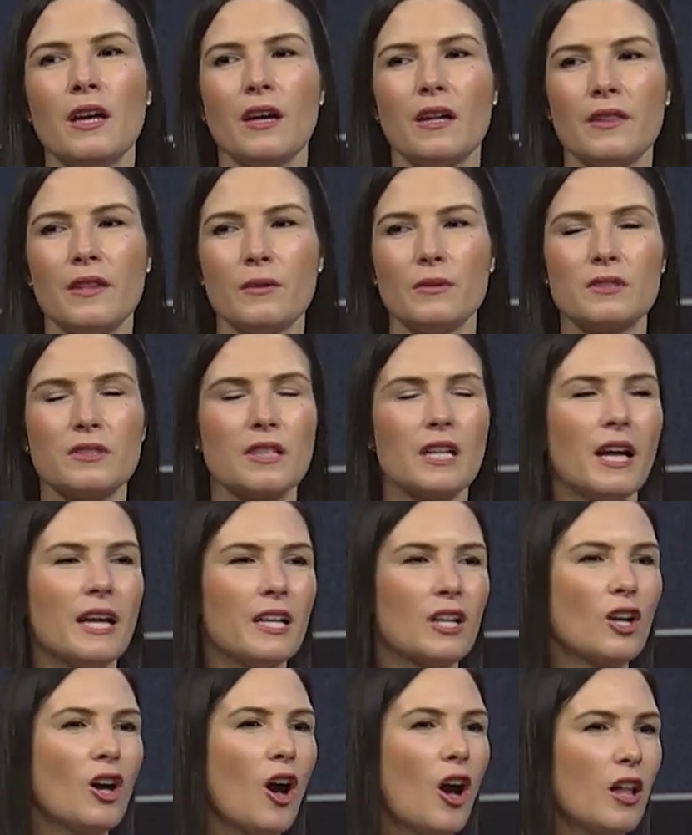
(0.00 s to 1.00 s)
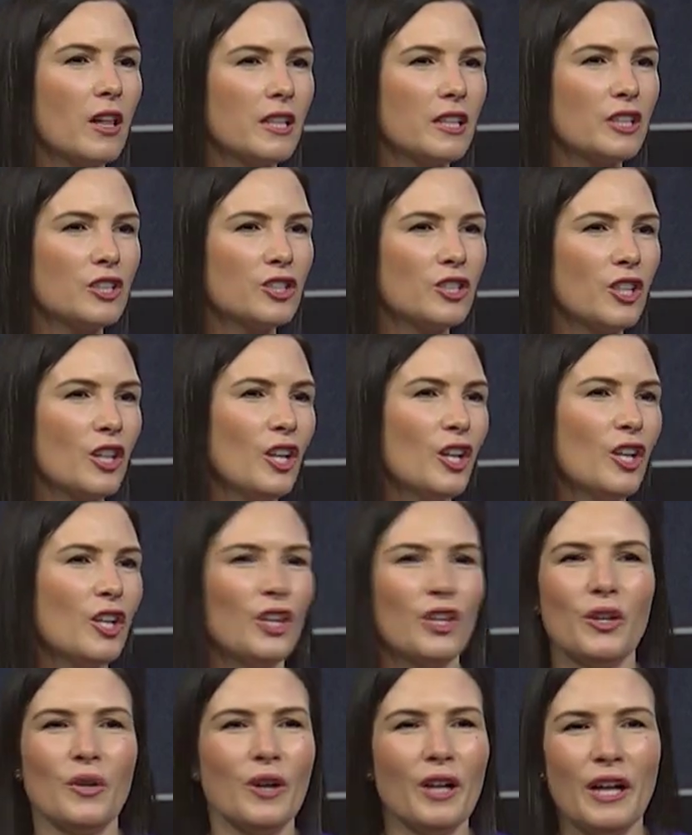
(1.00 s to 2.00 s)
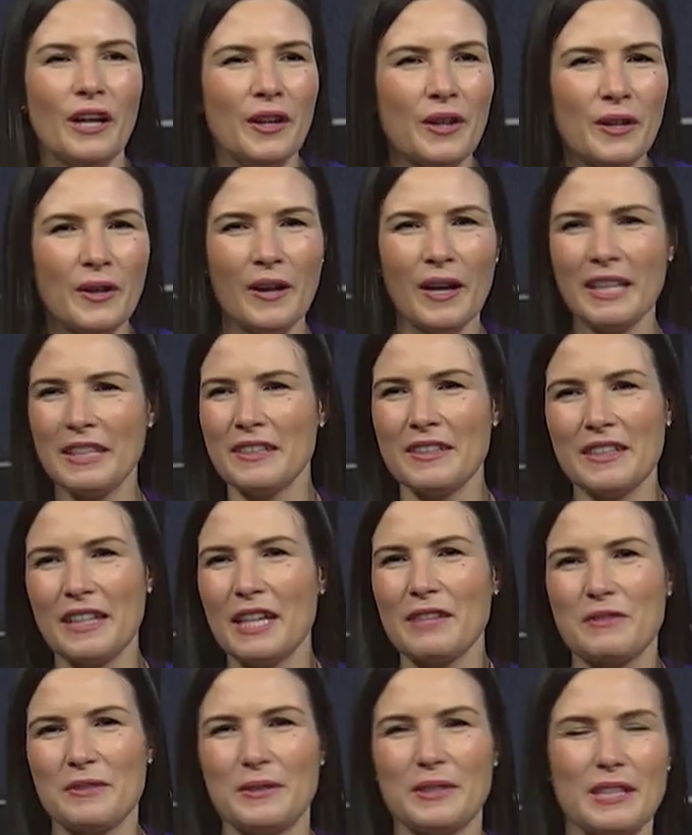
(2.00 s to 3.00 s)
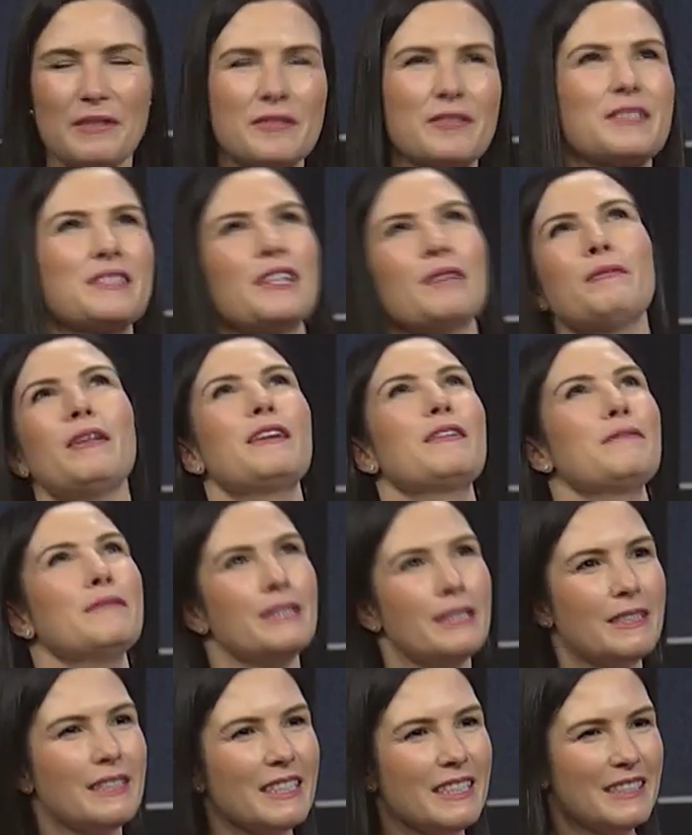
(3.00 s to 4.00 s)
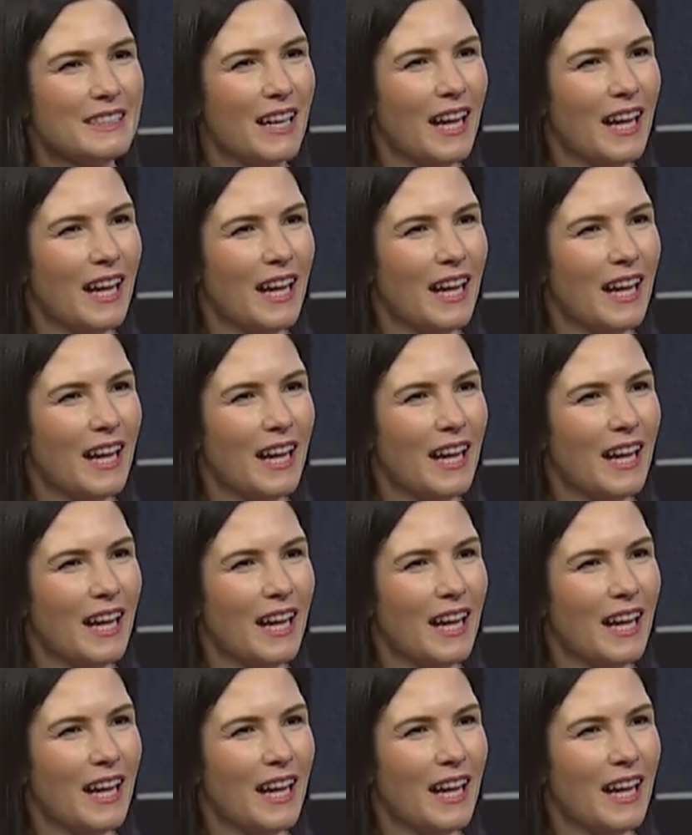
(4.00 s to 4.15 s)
There was a guy in college who I didn't like for whatever reason. I'm like, really?